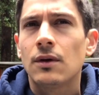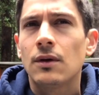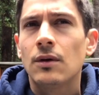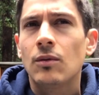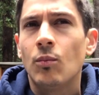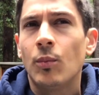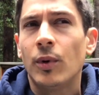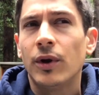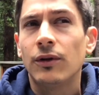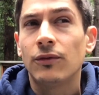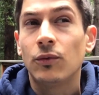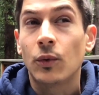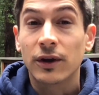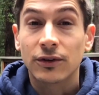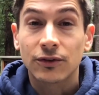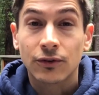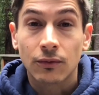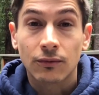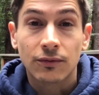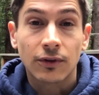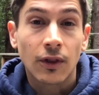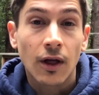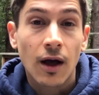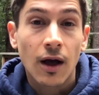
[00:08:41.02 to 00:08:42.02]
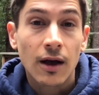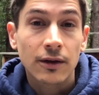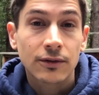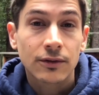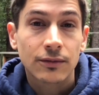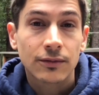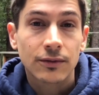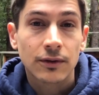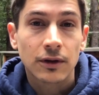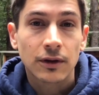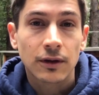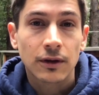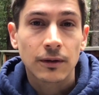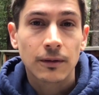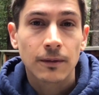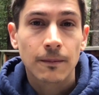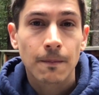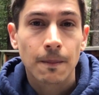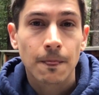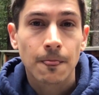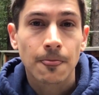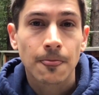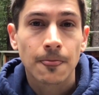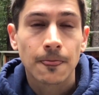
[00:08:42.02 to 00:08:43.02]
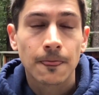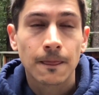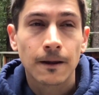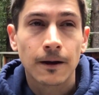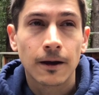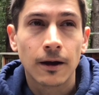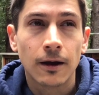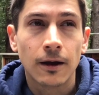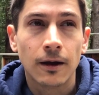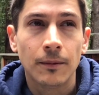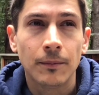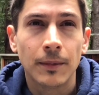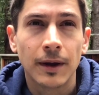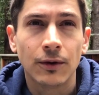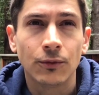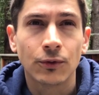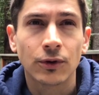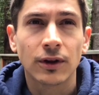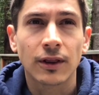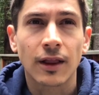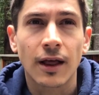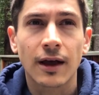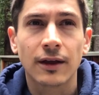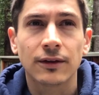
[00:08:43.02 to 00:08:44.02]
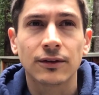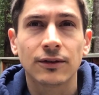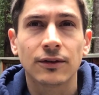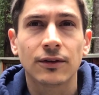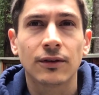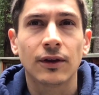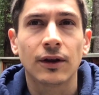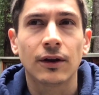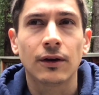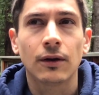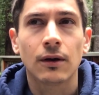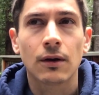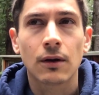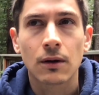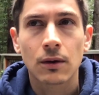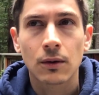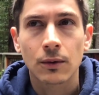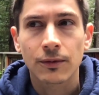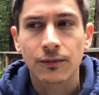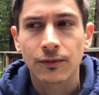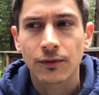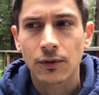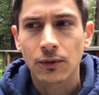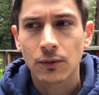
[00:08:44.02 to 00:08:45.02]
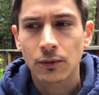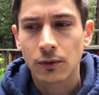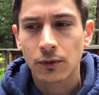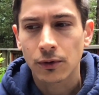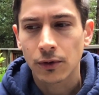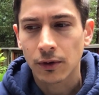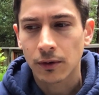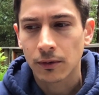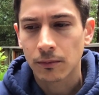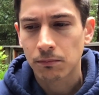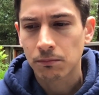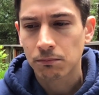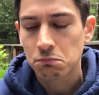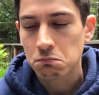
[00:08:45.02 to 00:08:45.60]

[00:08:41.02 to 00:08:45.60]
but of Western philosophy, and realized that, if you look